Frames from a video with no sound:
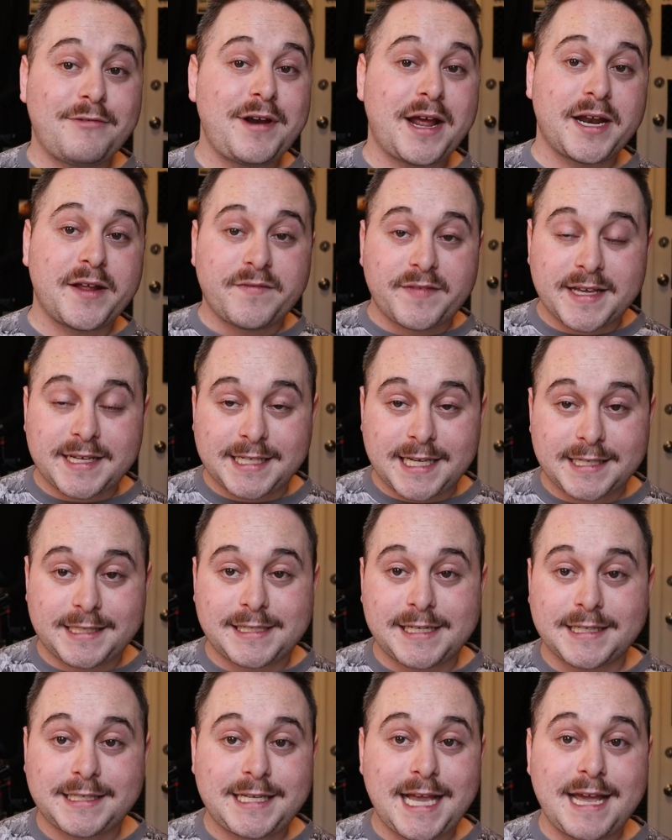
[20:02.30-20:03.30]
Now, none of this
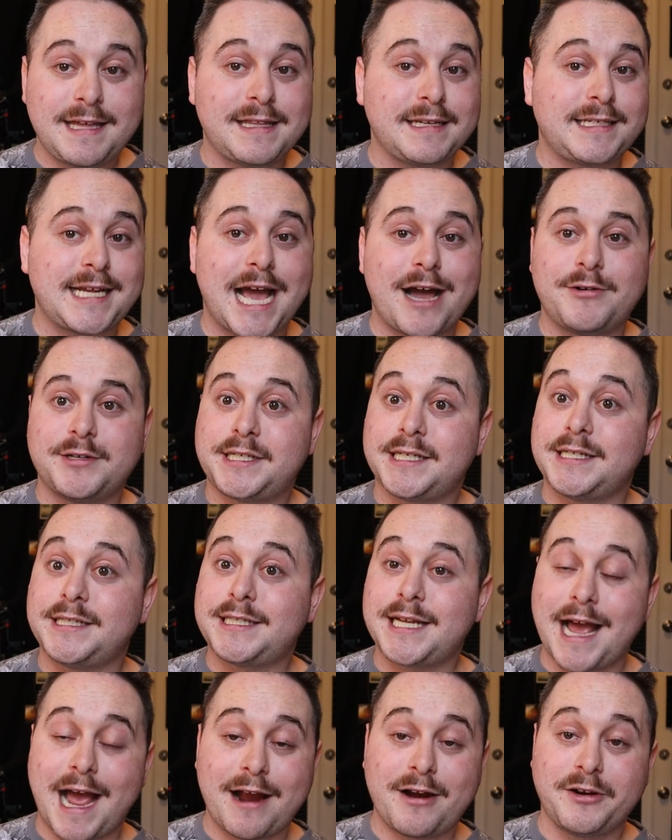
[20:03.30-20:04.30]
is to say that Tao is
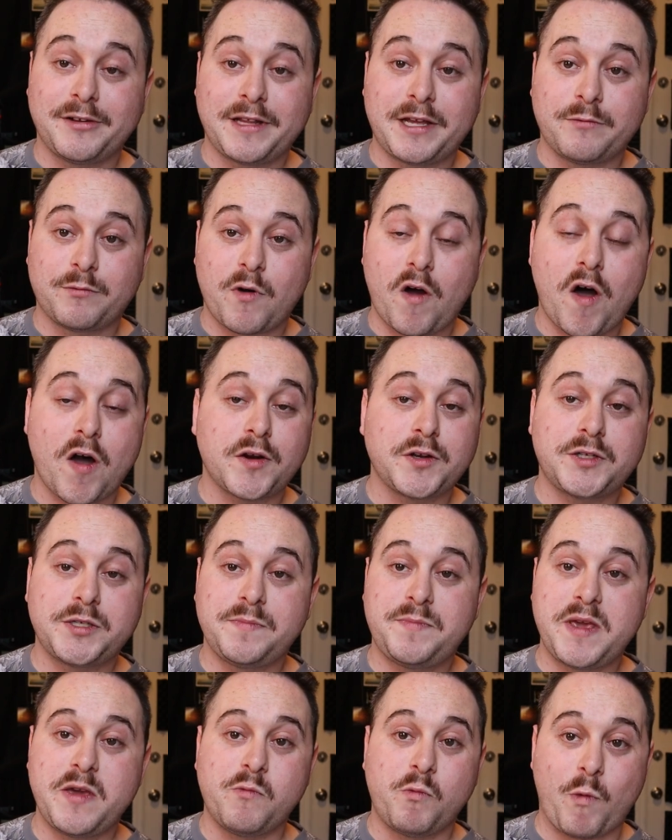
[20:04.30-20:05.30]
entirely wrong
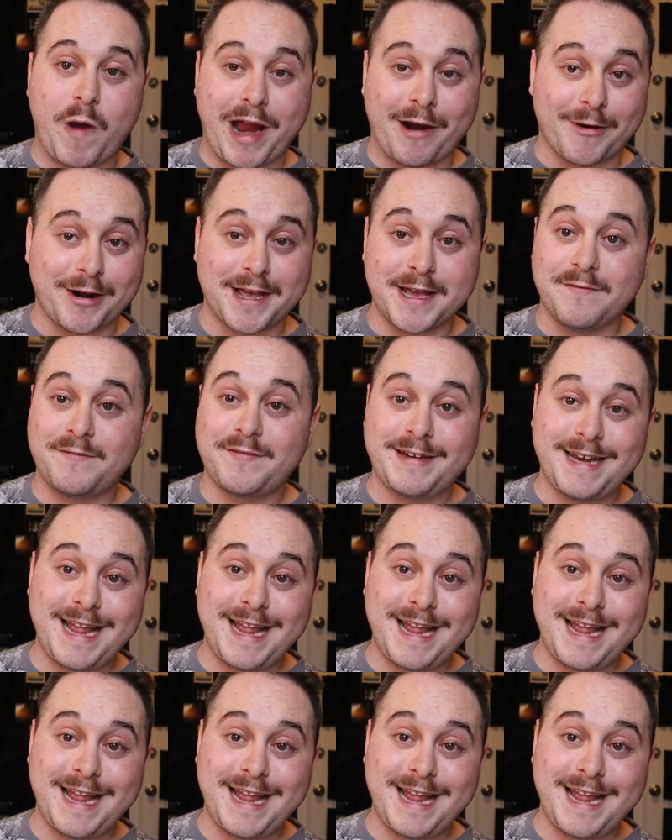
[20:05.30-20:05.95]
to be wary of